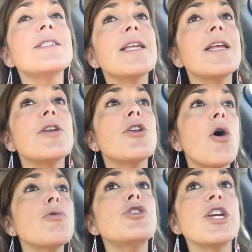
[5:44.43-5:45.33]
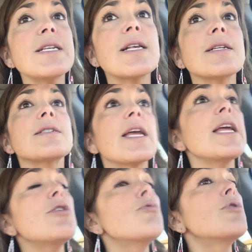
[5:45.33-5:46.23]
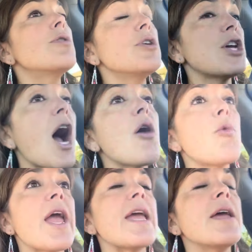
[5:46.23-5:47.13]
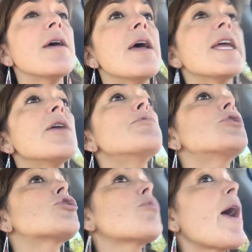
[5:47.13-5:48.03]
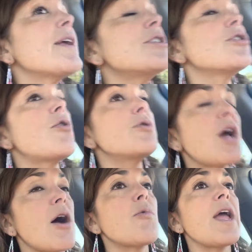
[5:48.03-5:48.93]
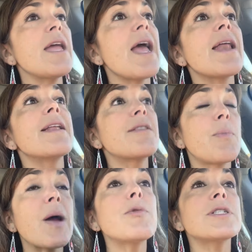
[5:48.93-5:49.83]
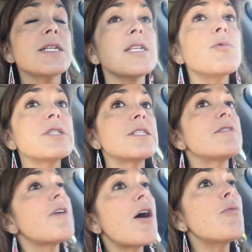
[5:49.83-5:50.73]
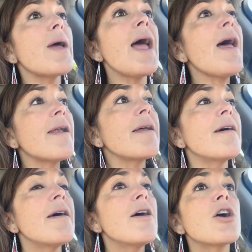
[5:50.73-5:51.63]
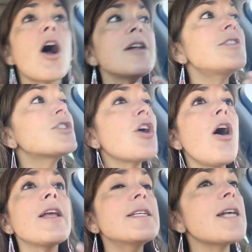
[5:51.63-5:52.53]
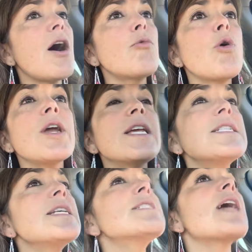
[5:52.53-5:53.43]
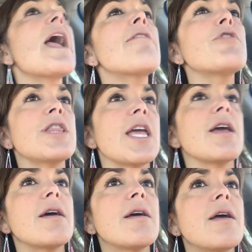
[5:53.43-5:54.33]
didn't know Jesus. He knew Yahweh. He was trying to know Yahweh. And the Bible says he was a devout man. God saw, he's El Roi. He sees everything.